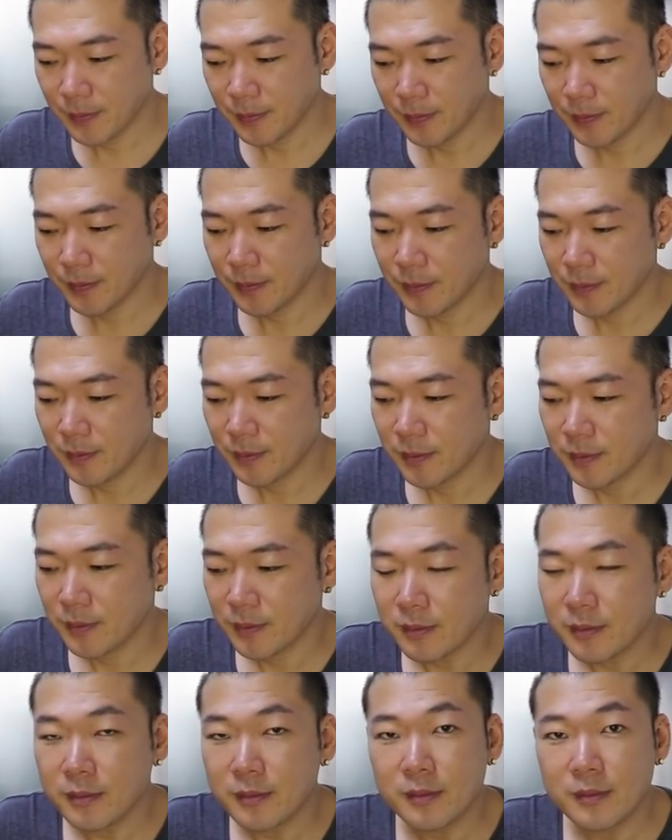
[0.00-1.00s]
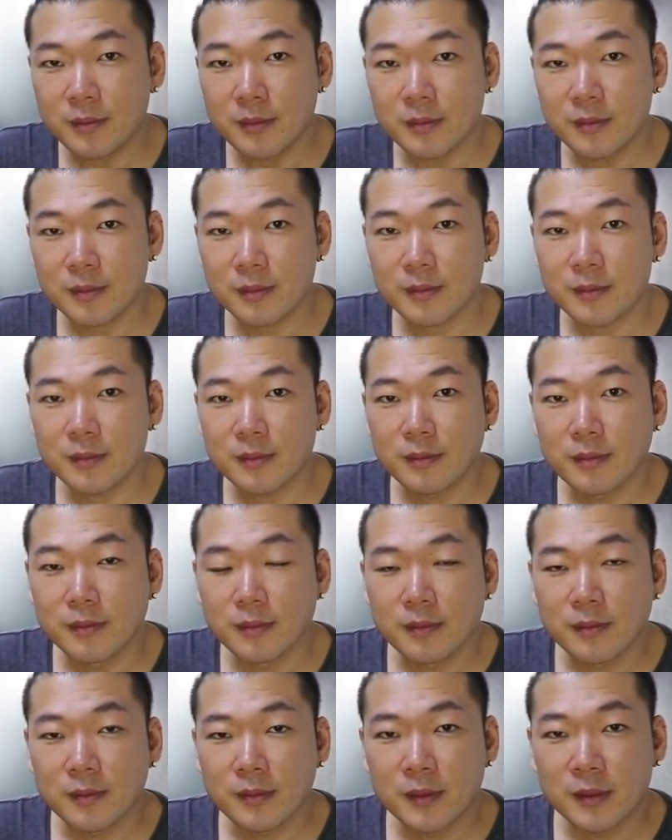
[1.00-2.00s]

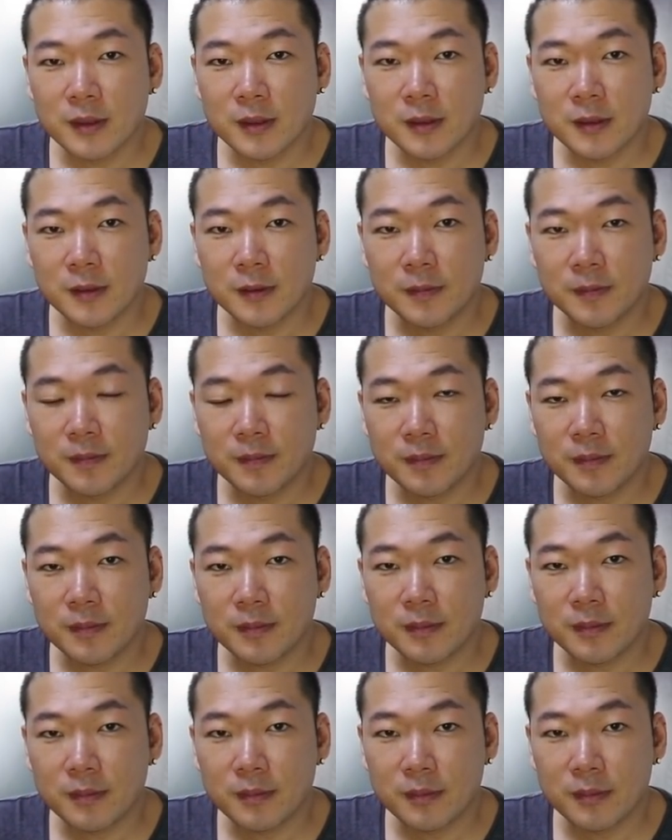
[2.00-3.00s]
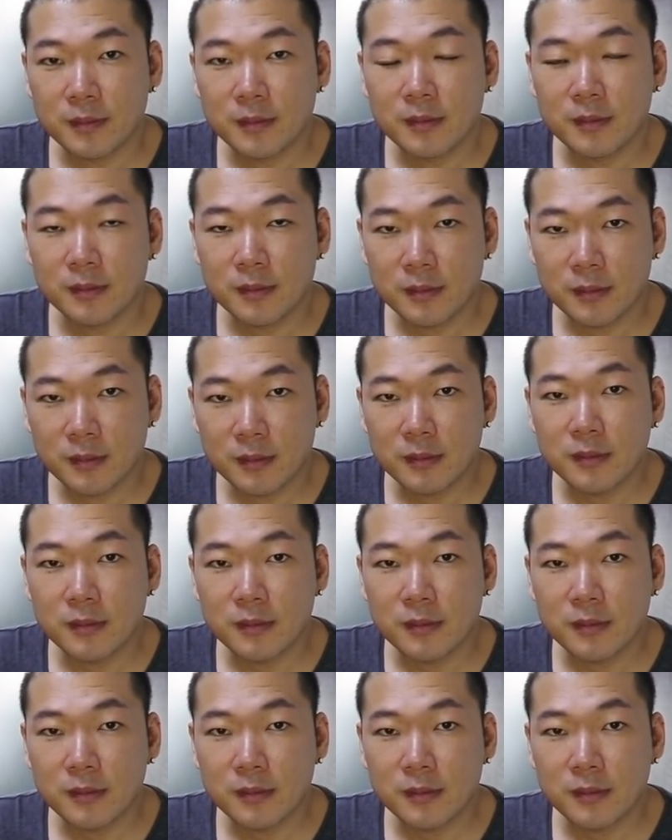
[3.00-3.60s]
The person shown says nothing.